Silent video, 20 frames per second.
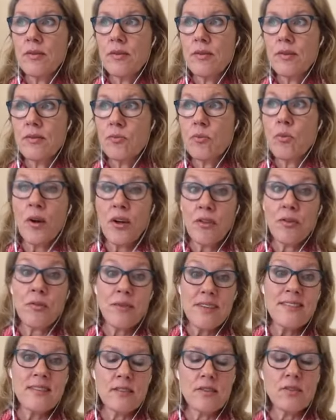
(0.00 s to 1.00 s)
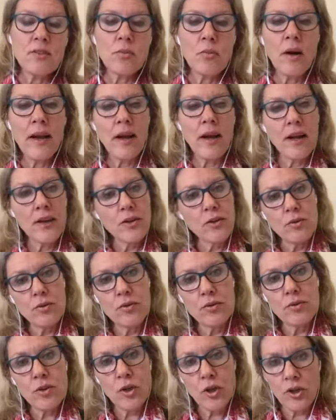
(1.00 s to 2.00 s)
one of the reasons why I
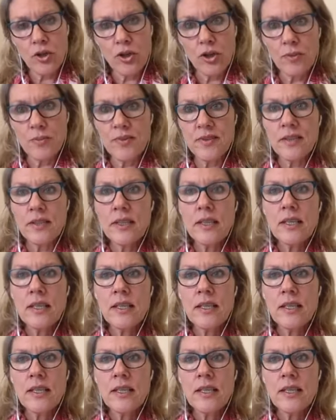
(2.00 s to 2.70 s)
use herbs